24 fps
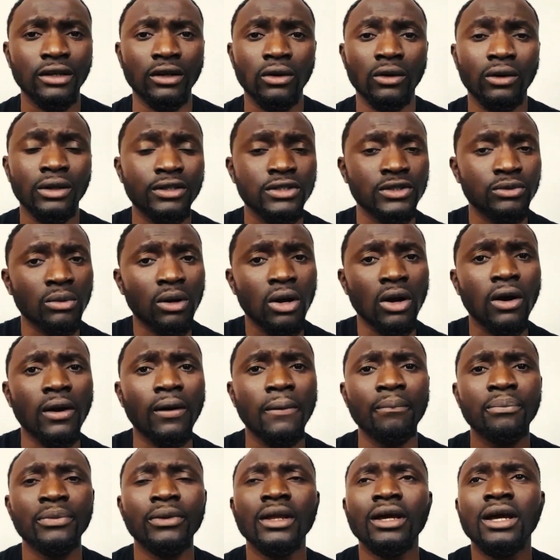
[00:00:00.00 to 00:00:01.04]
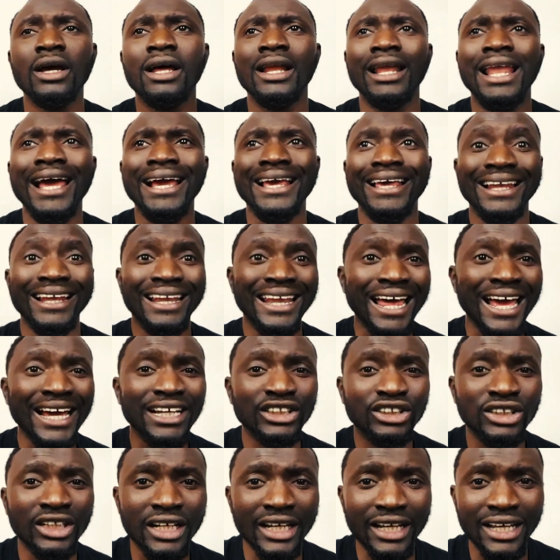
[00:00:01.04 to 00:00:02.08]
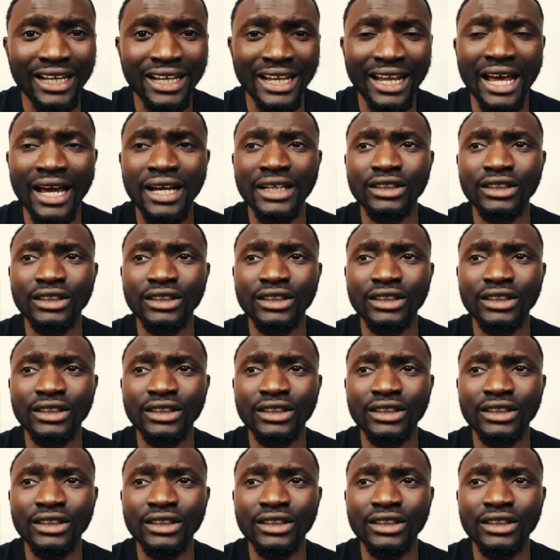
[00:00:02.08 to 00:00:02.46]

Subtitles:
the Lord as well. Like Elijah, there